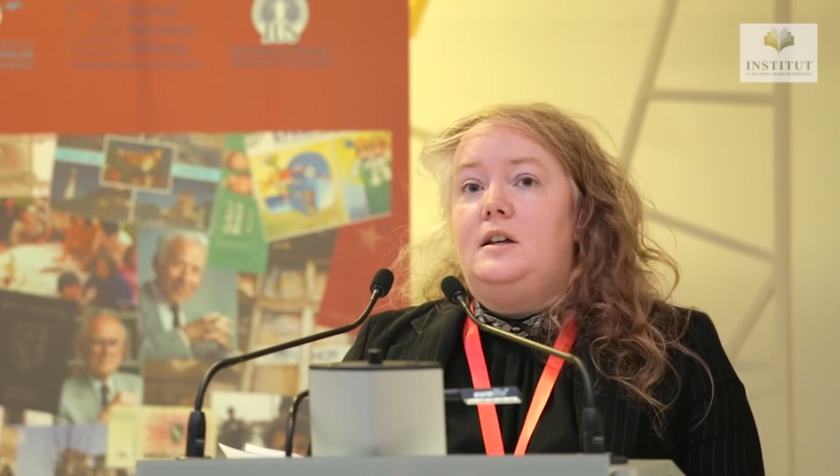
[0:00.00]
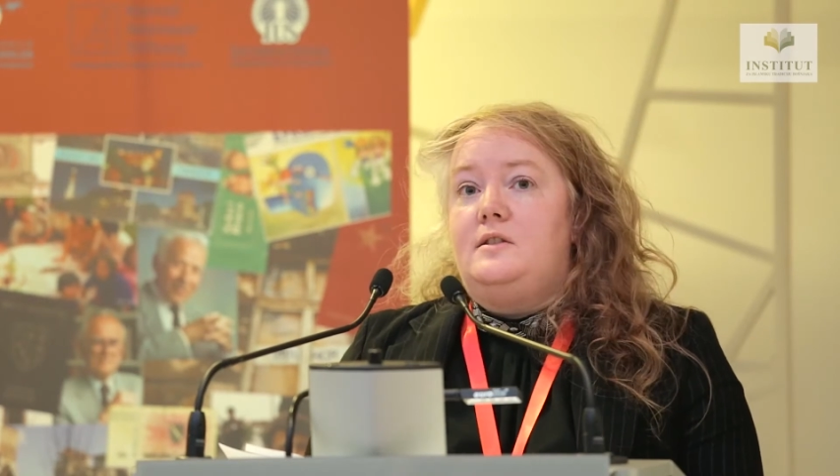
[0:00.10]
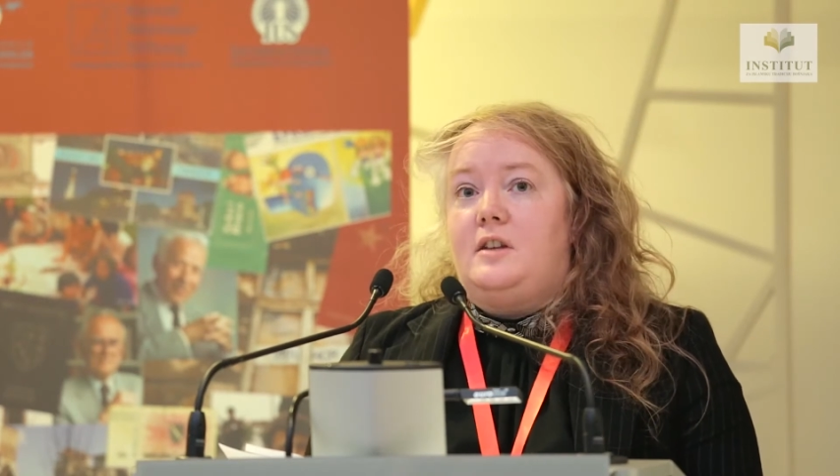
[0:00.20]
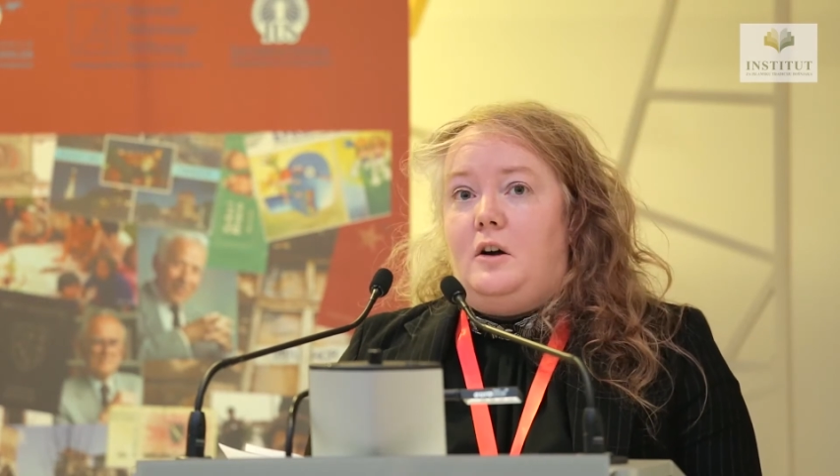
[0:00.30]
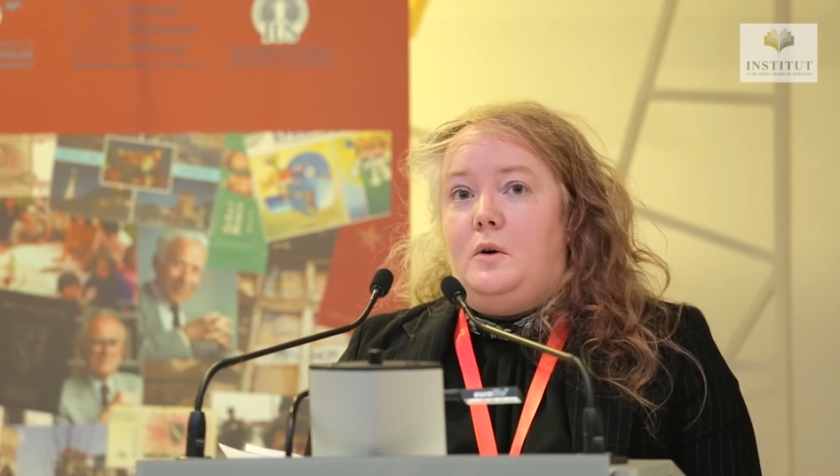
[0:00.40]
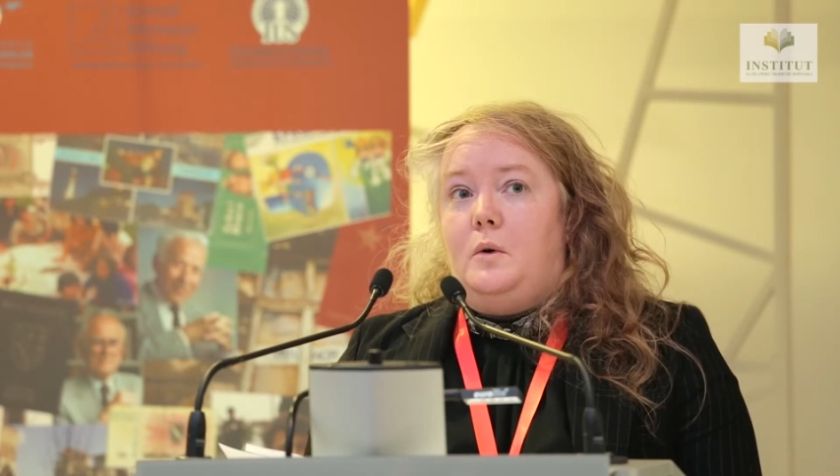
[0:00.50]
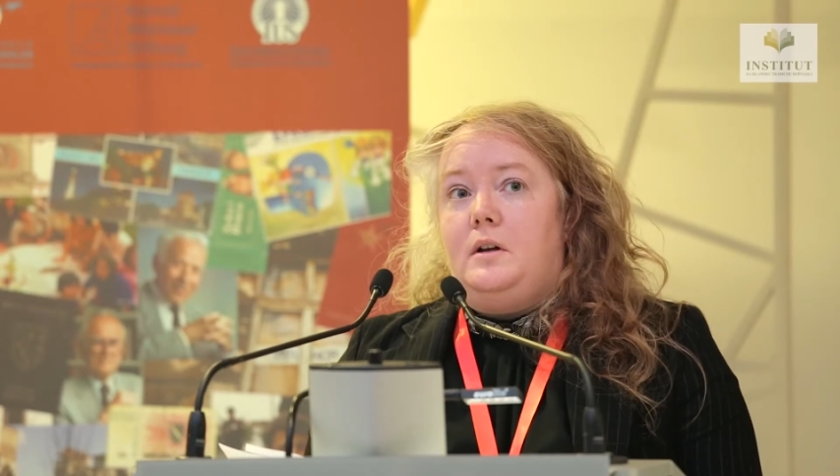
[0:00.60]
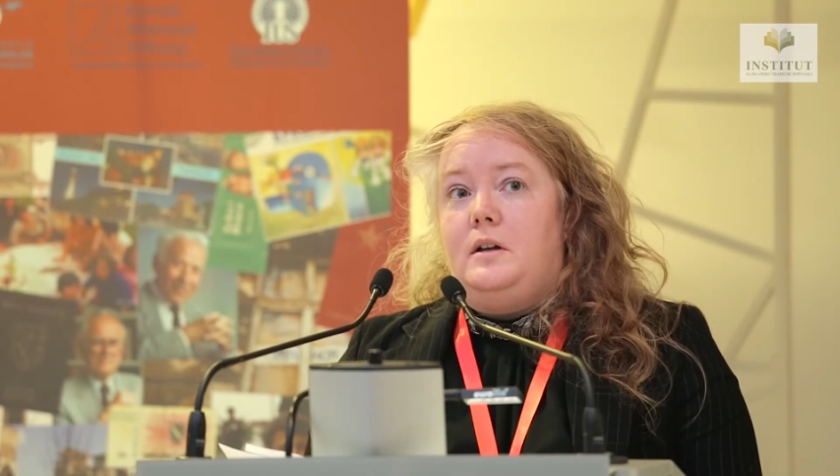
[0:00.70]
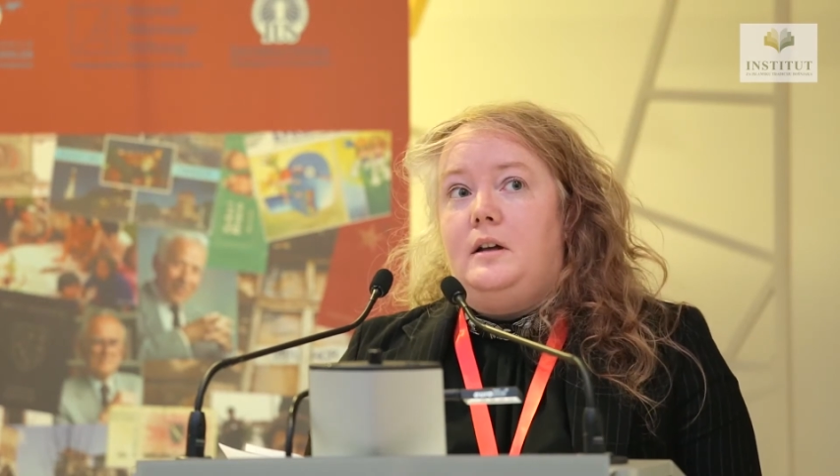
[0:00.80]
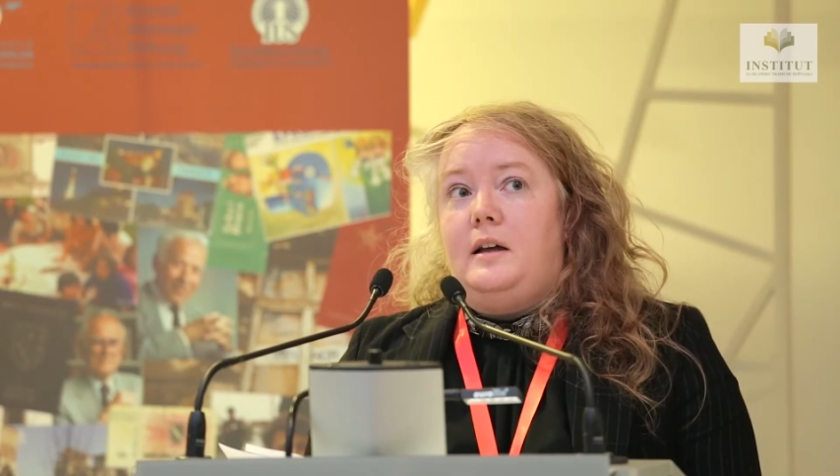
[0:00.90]

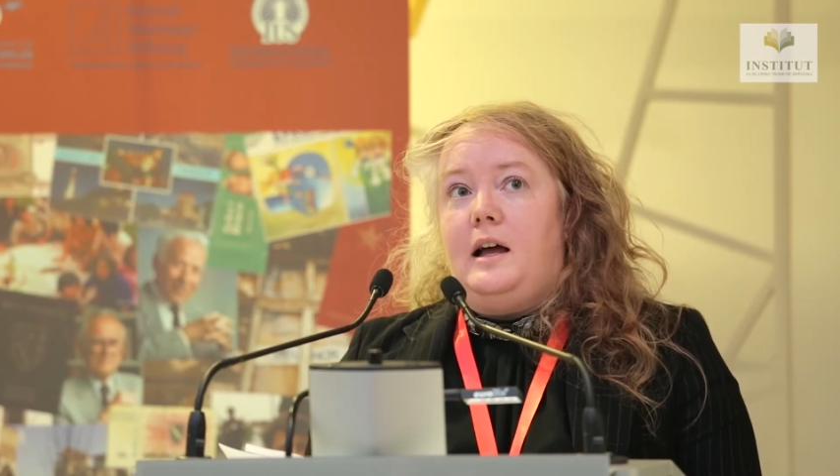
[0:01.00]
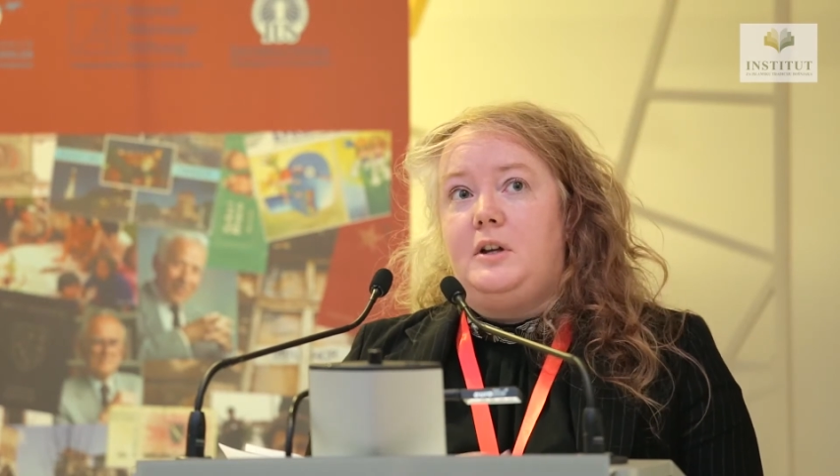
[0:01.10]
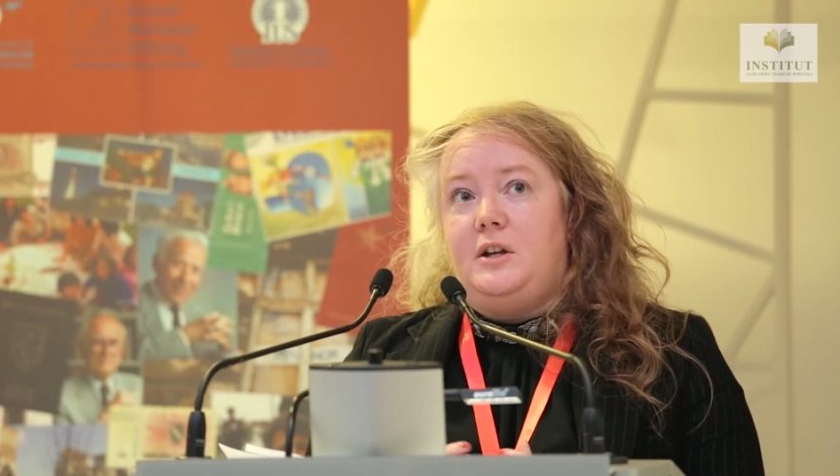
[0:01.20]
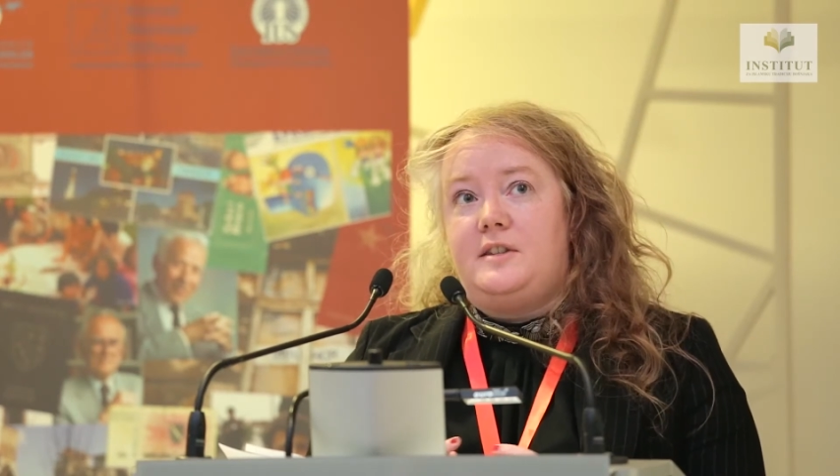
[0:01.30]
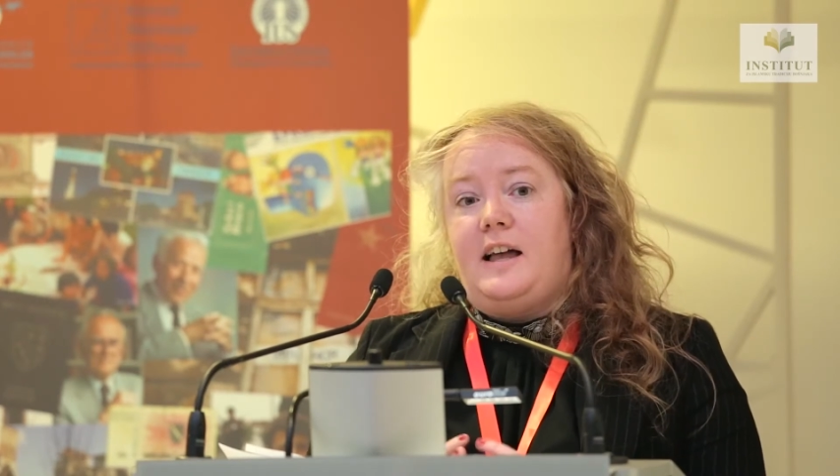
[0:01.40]
So how it used